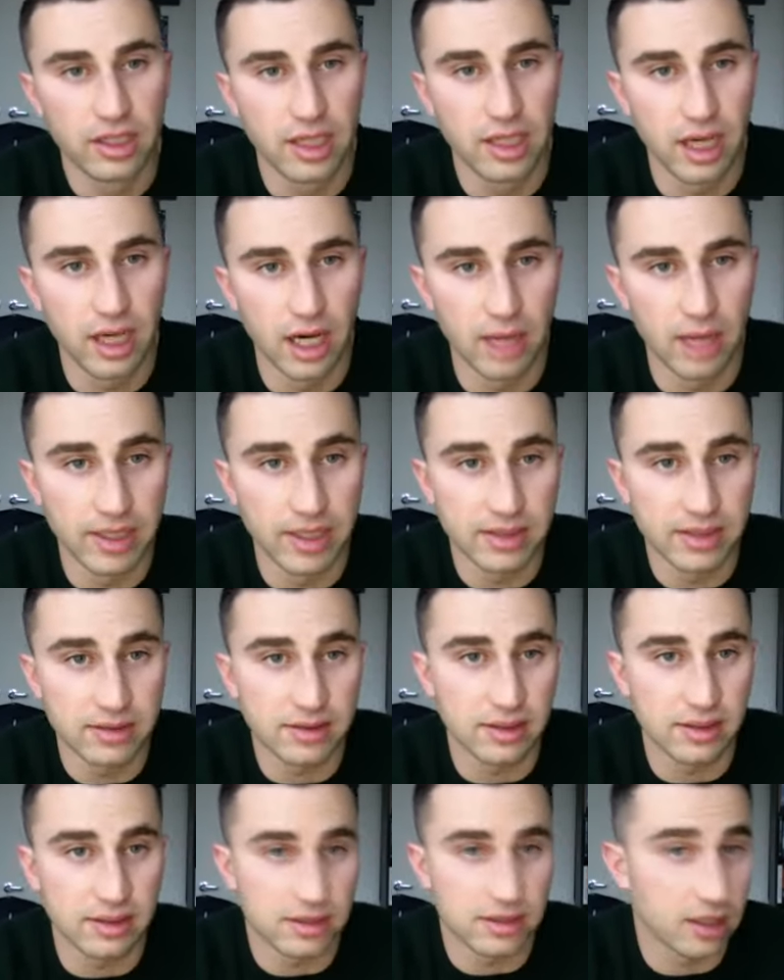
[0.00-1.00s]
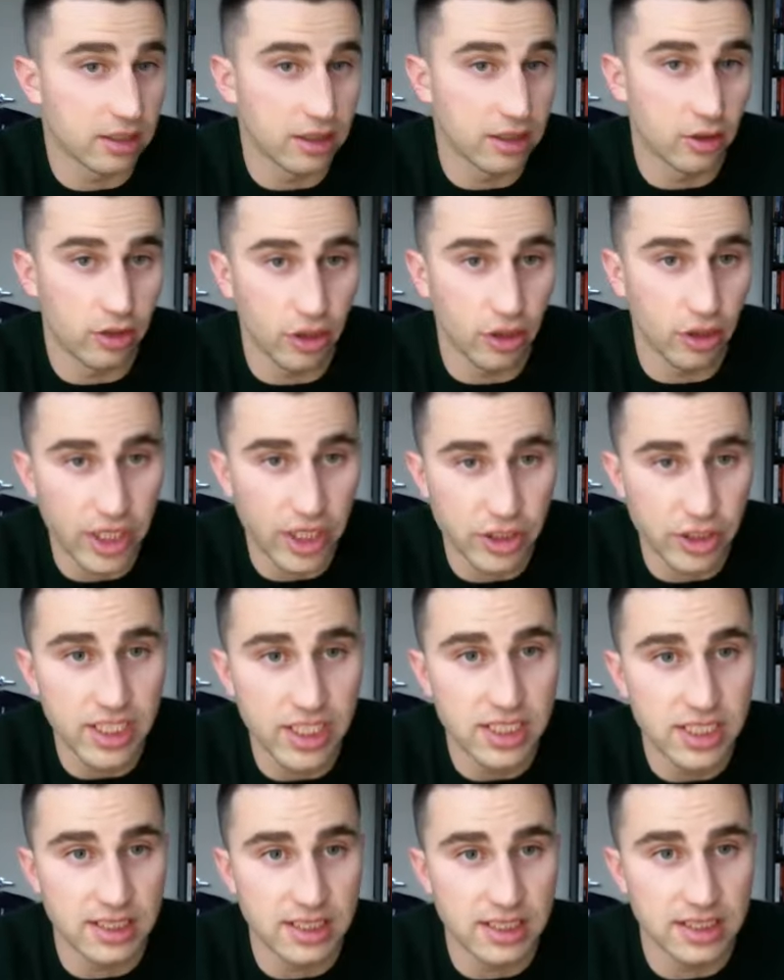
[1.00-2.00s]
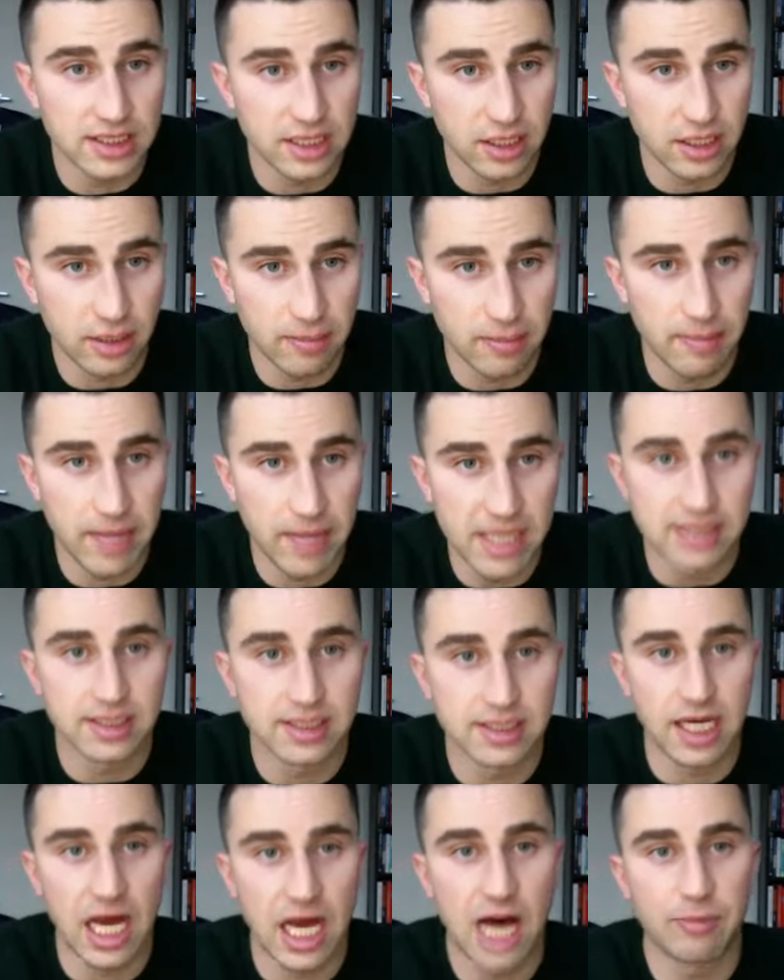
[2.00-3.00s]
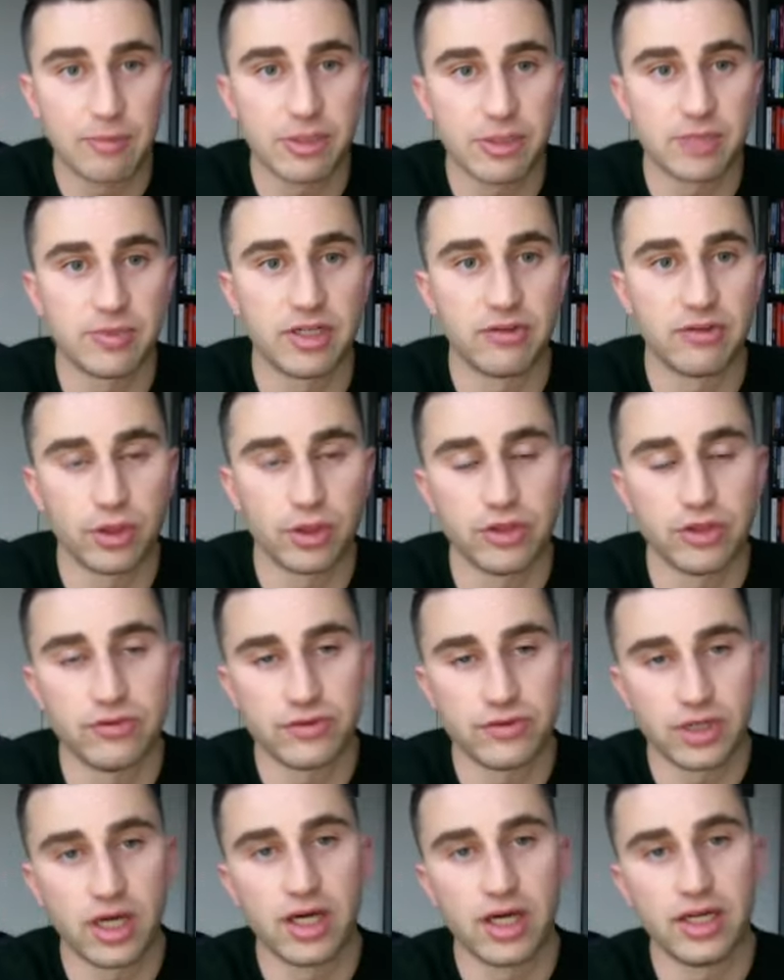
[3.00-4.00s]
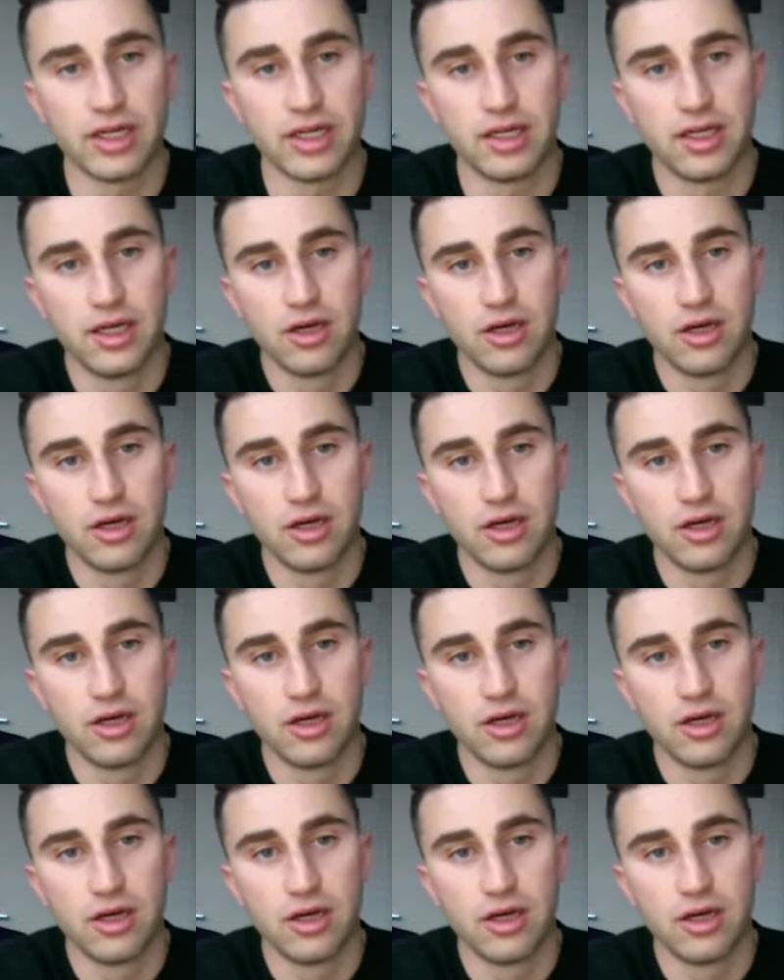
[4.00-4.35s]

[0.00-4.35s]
It's congratulations. It's an amazing accomplishment of what you've done.